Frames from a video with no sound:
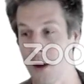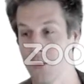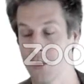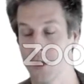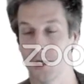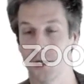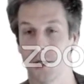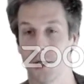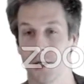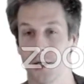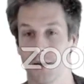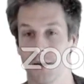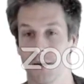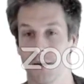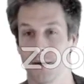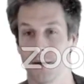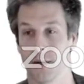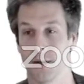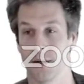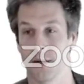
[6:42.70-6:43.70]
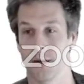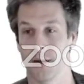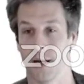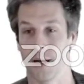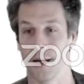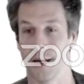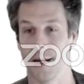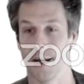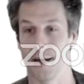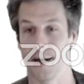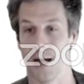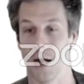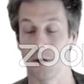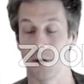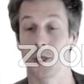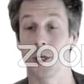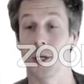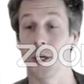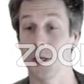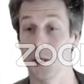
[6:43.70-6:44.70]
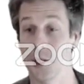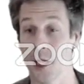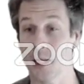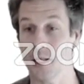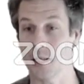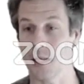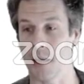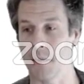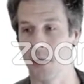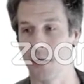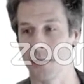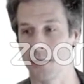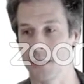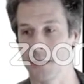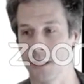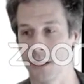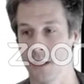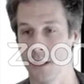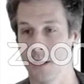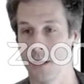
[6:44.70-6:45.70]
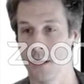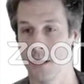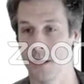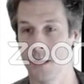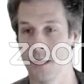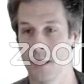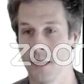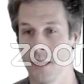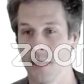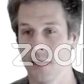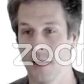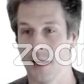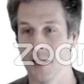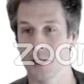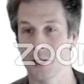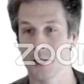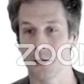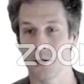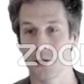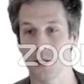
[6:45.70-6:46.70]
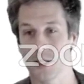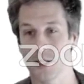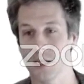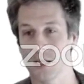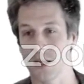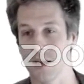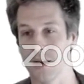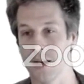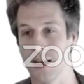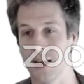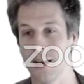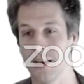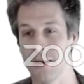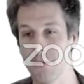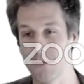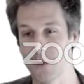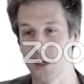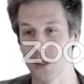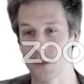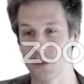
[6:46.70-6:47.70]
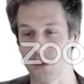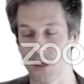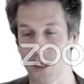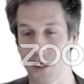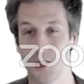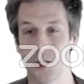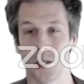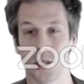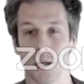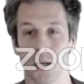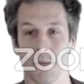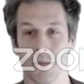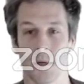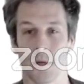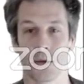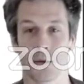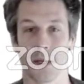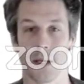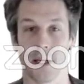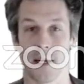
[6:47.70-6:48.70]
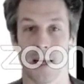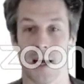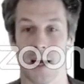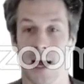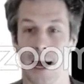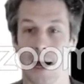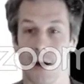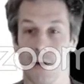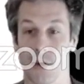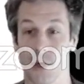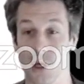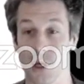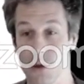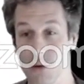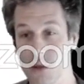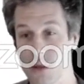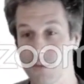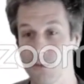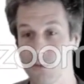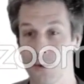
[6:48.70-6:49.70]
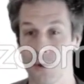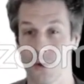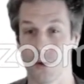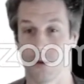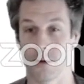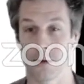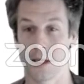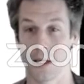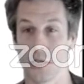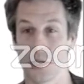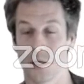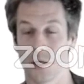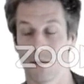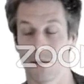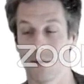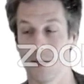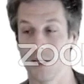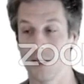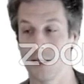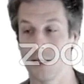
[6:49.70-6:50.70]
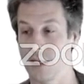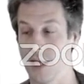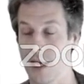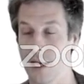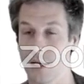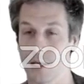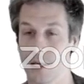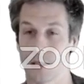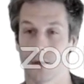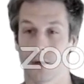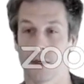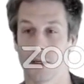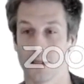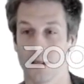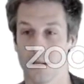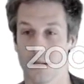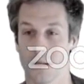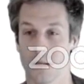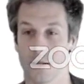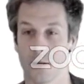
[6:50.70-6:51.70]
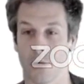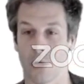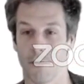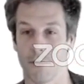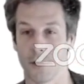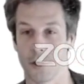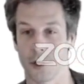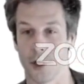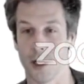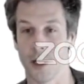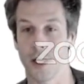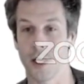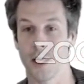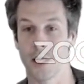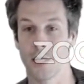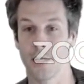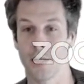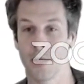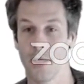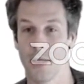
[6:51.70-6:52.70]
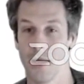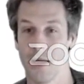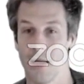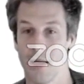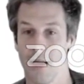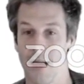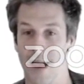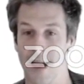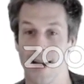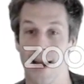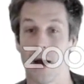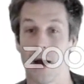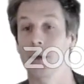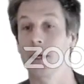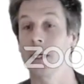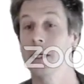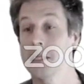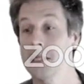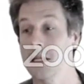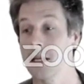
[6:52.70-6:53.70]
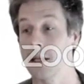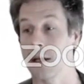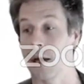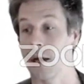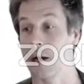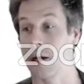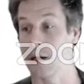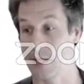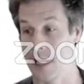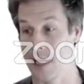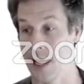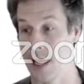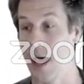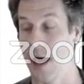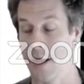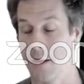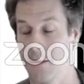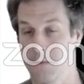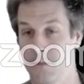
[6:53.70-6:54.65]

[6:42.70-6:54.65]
we should adjust that policy. And so there's this inverse relationship between how useful each of these data sources are for training and how easy they are to get.